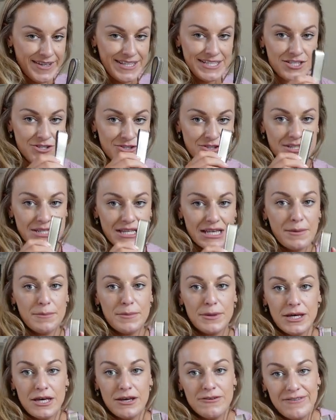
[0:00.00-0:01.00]
this is just like a
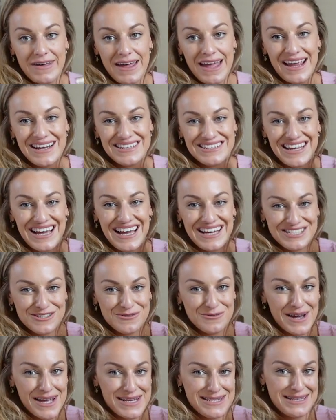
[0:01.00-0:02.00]
perfect at a
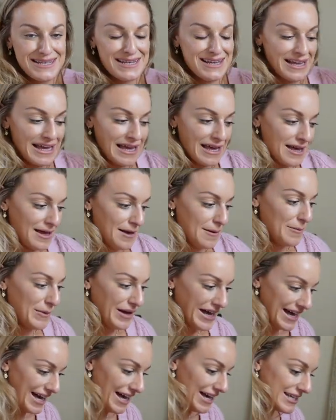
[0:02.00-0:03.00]
wedding
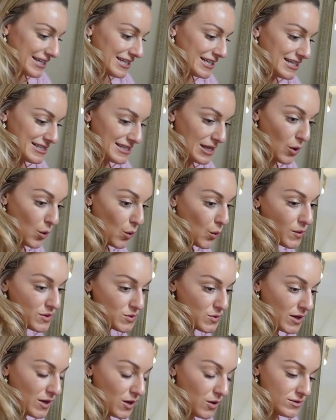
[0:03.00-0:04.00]
bag because I always
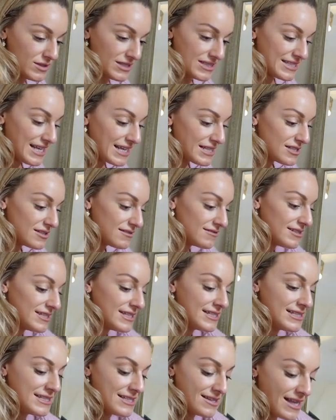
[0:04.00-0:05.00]
wear gold
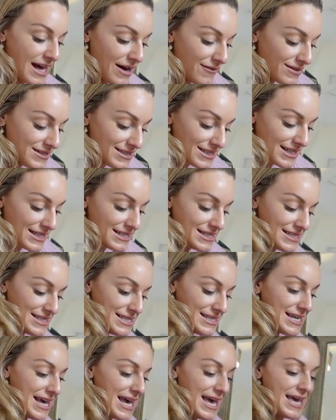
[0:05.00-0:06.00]
accessories so that one's going to
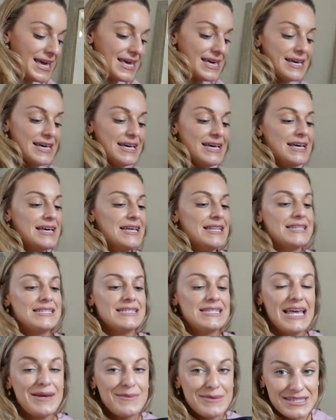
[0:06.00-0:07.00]
stay the
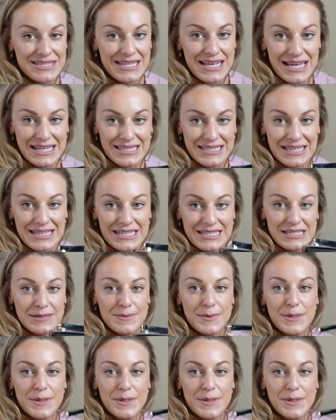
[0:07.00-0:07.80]
same as this like this is a